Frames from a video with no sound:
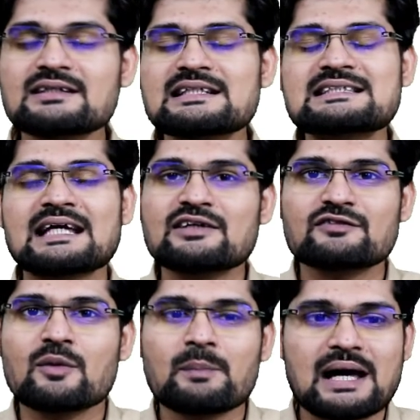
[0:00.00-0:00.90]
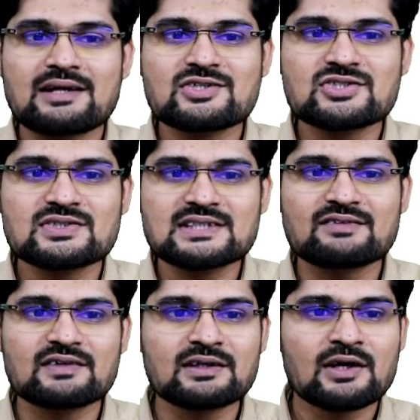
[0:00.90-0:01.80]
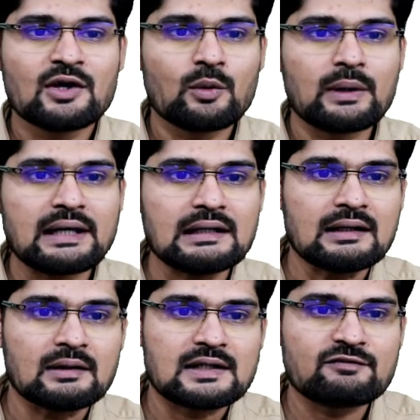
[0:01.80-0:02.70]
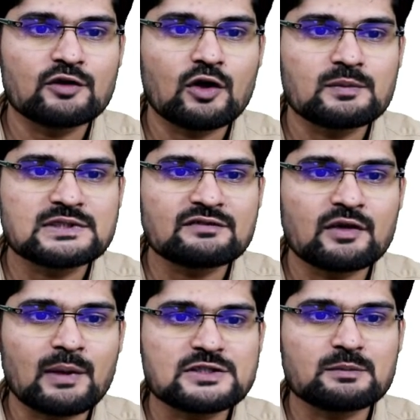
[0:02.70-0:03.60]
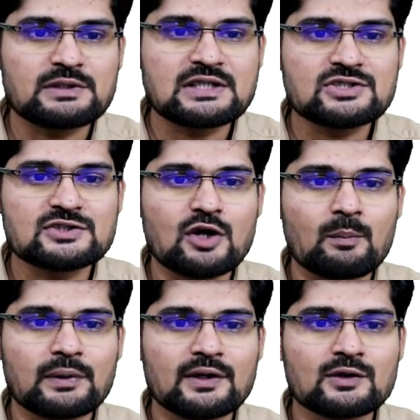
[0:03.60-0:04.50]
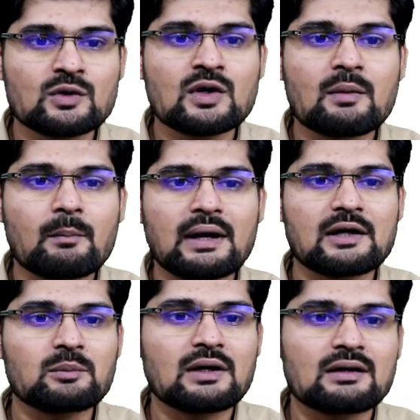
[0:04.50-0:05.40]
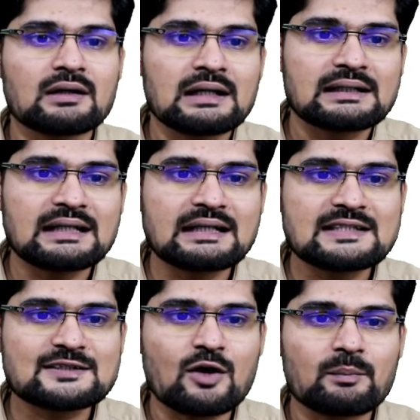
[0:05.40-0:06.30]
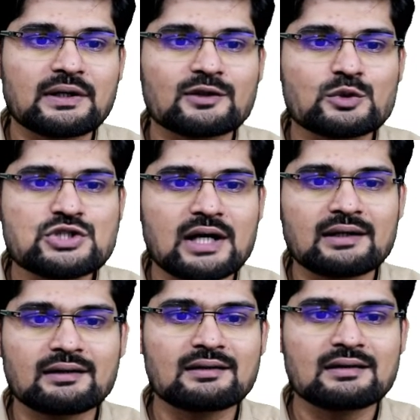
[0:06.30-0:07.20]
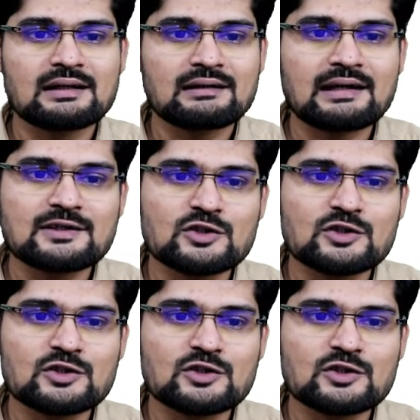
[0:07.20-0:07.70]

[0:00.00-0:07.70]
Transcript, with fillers: This kind of comparison is given where if you observe Himachal Pradesh is compared to Myanmar, Delhi is compared to China, right?